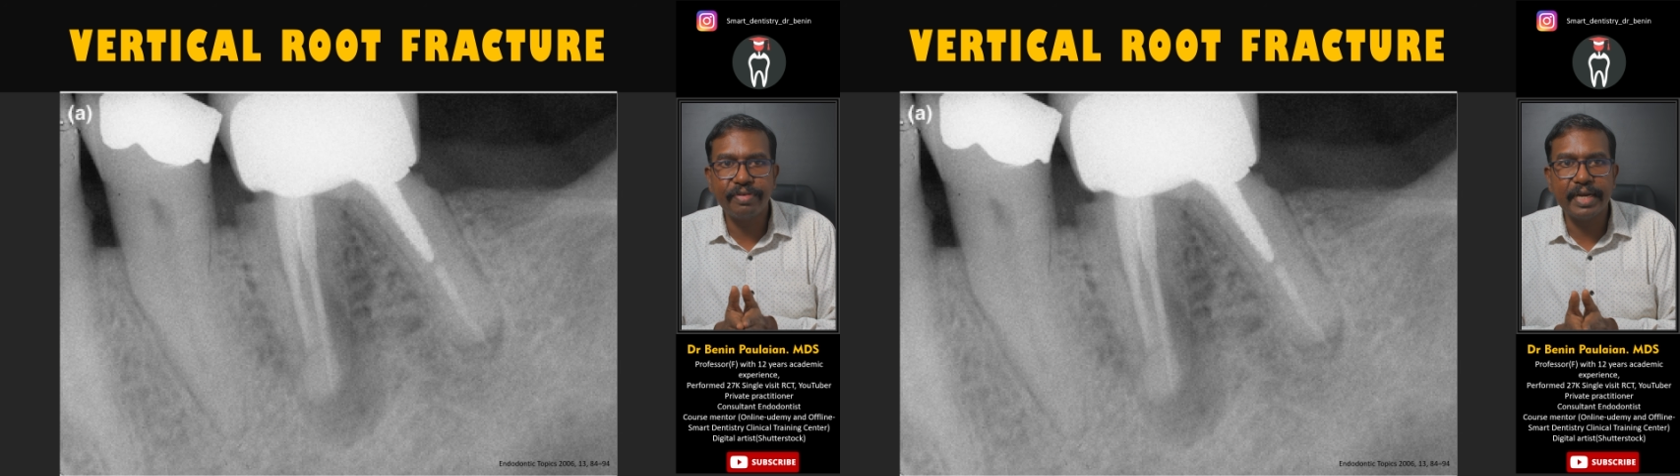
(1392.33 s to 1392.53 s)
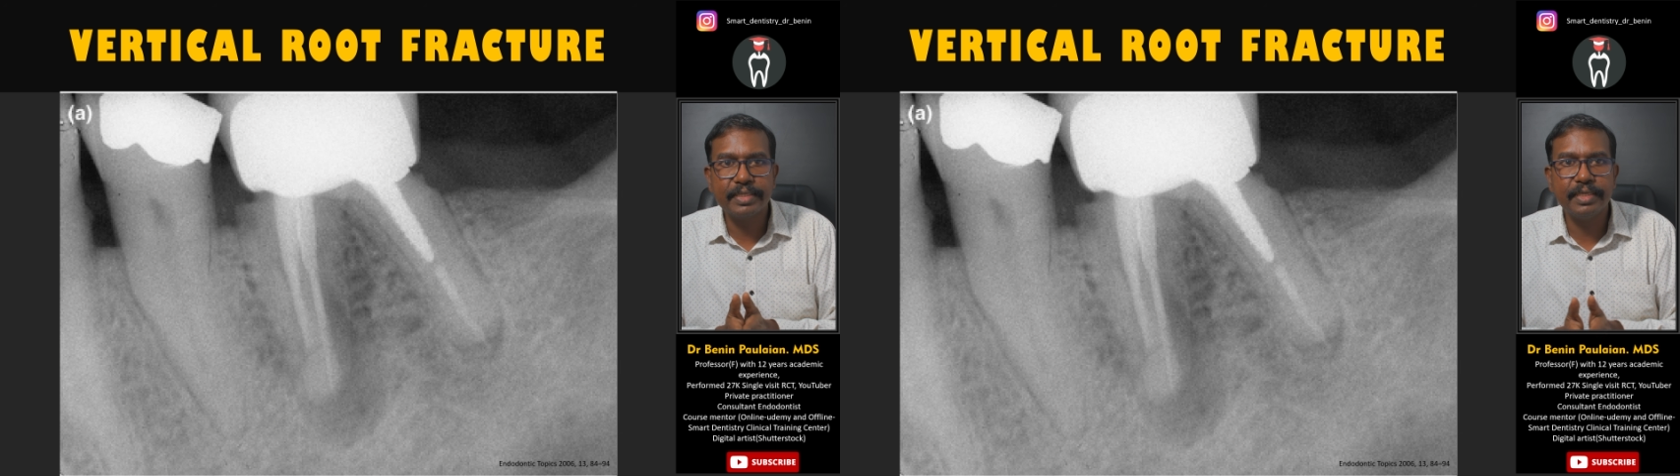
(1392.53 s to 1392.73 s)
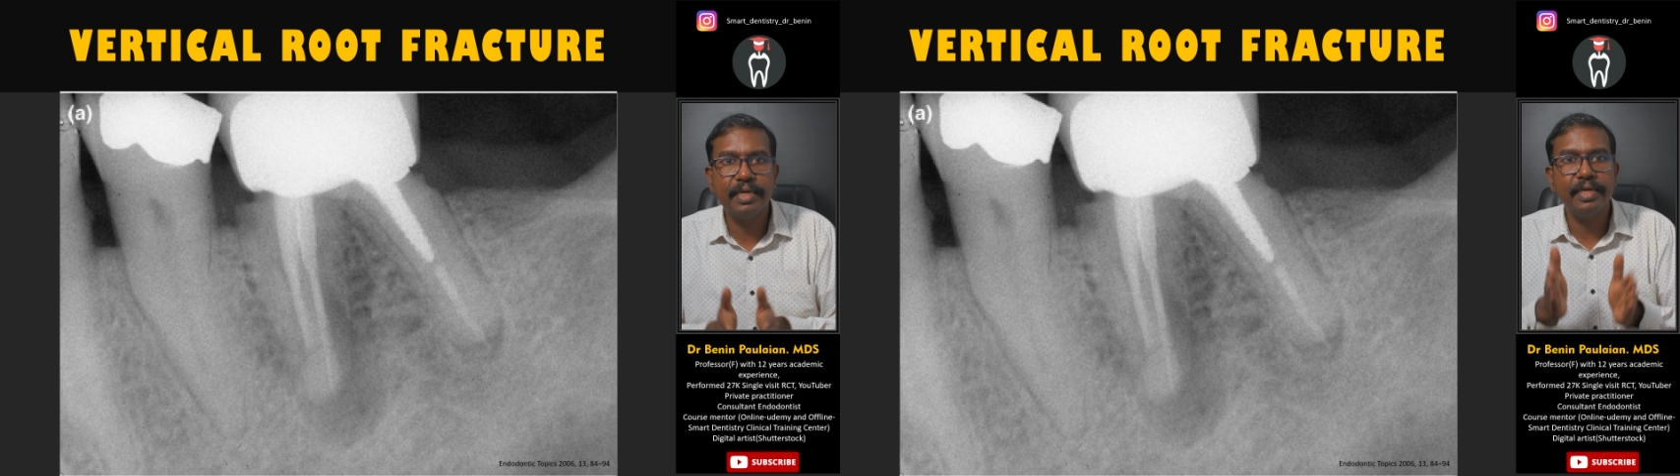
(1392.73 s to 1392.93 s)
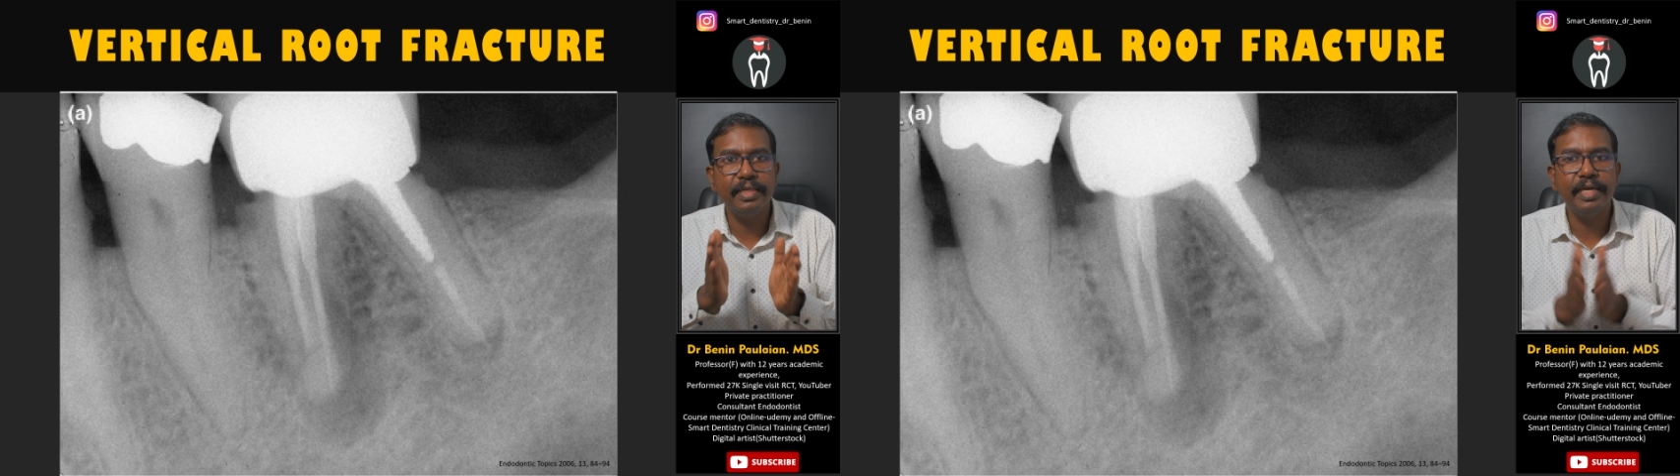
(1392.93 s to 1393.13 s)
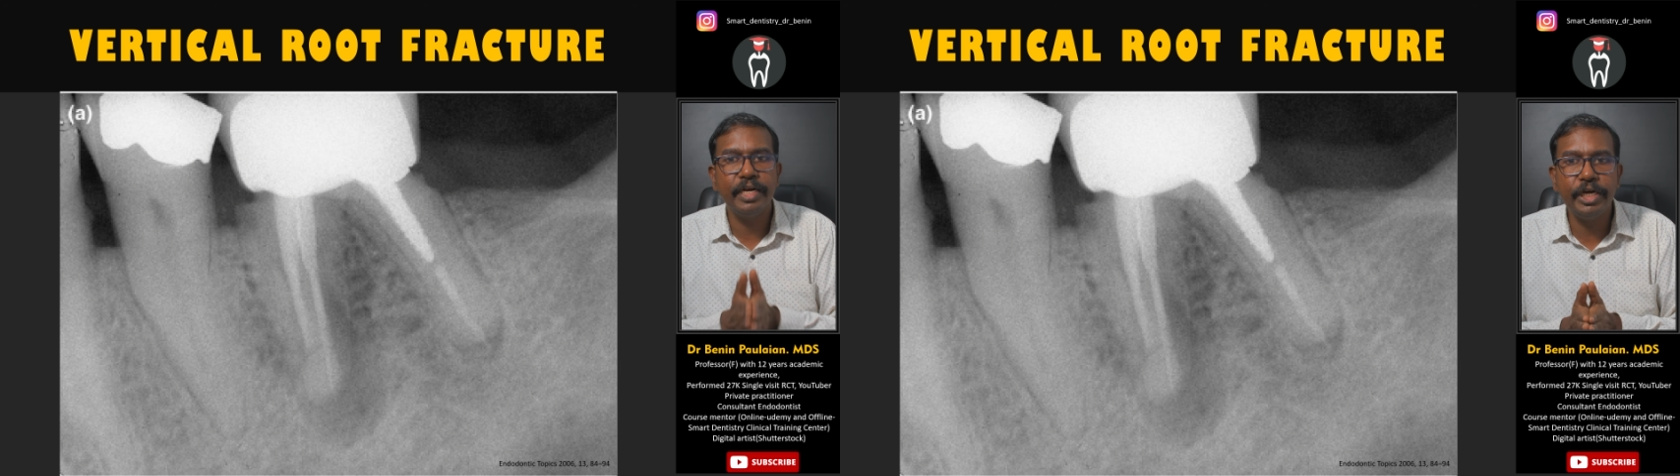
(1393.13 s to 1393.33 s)
fracture
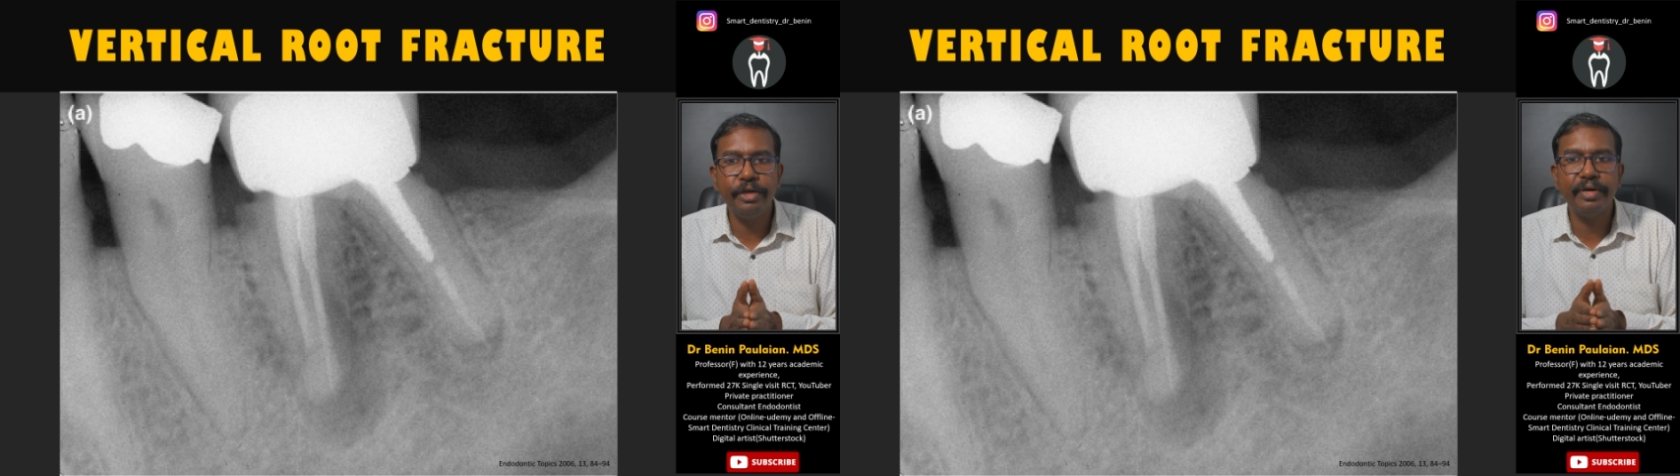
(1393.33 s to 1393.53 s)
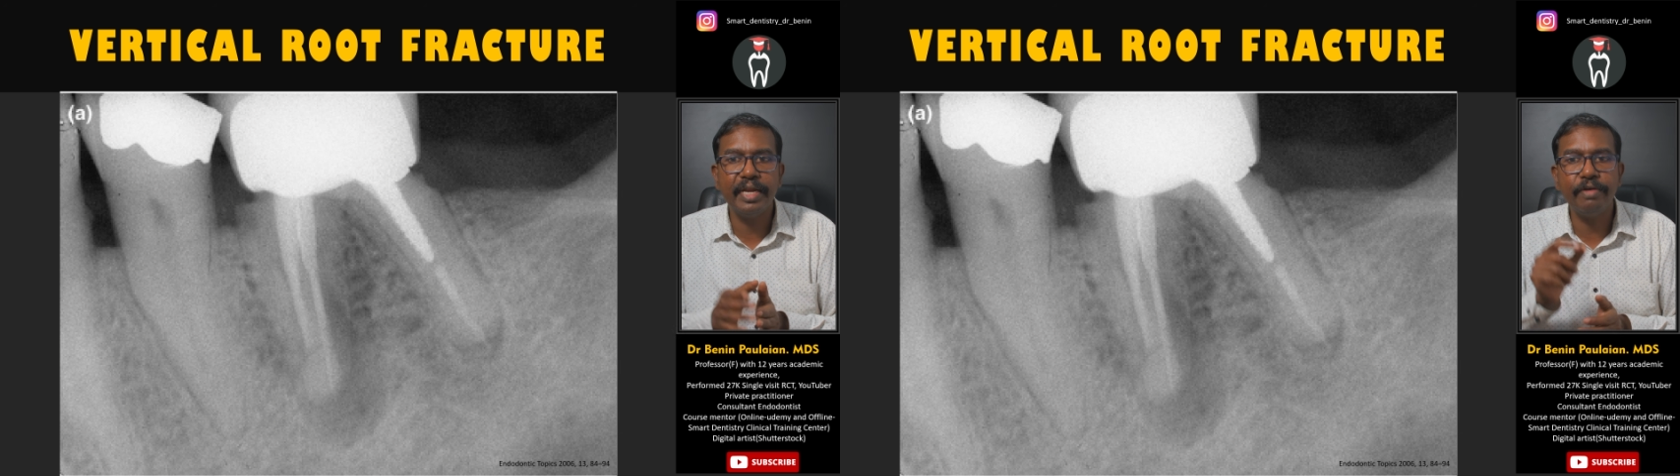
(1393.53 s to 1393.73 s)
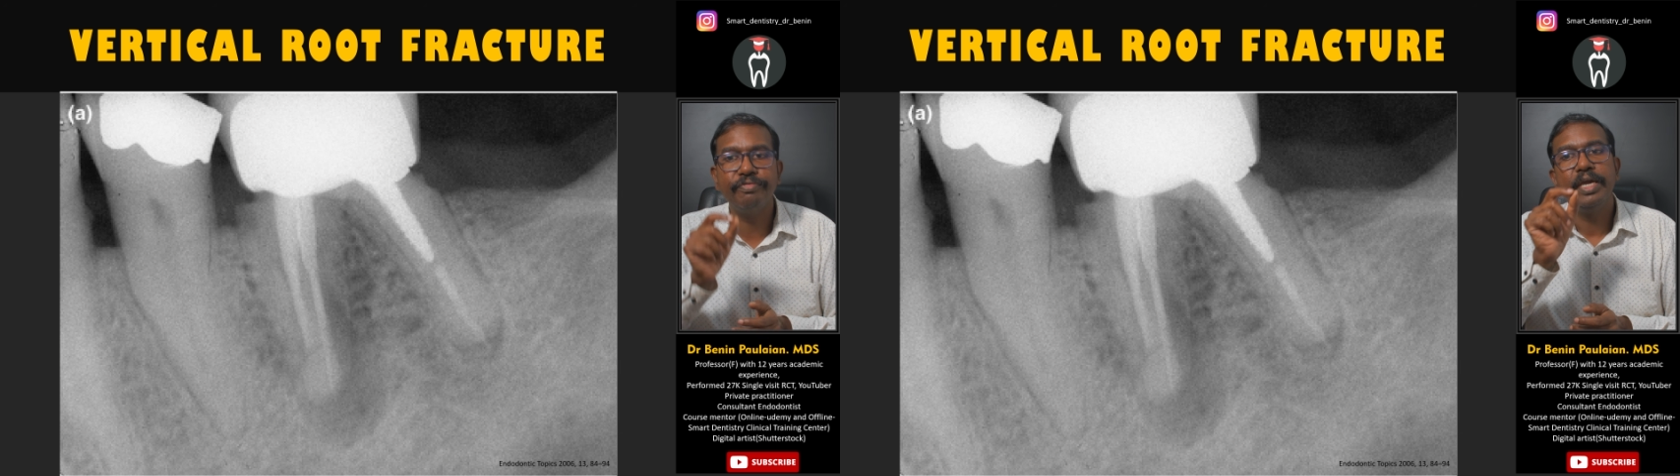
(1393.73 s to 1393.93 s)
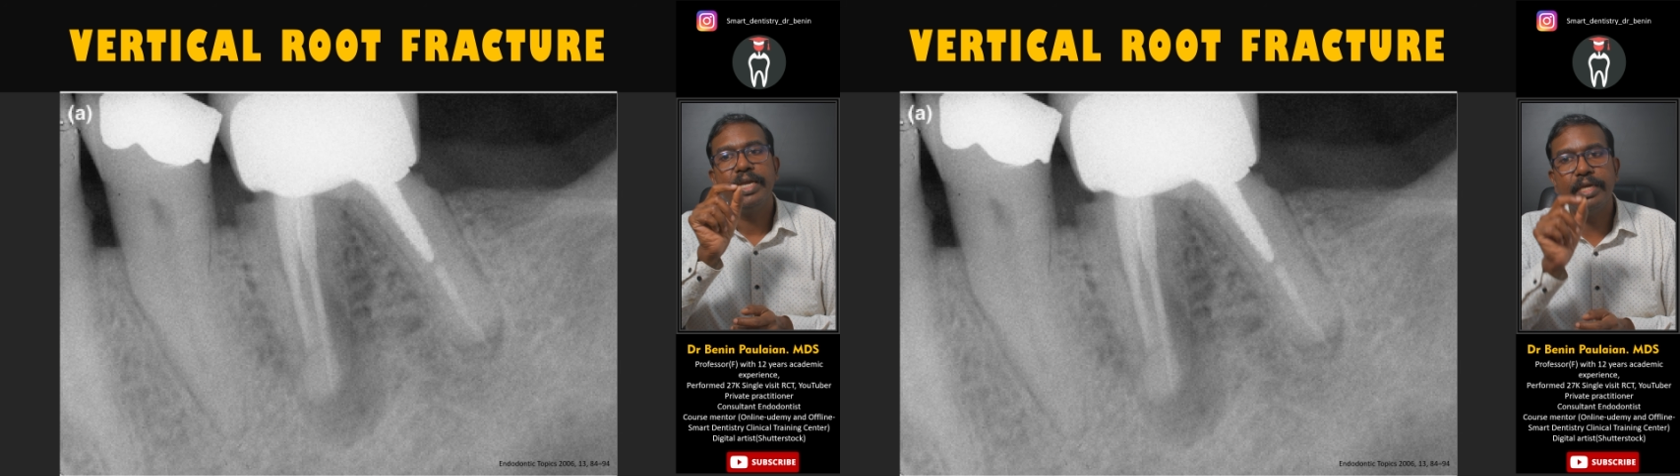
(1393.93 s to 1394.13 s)
in the radiograph,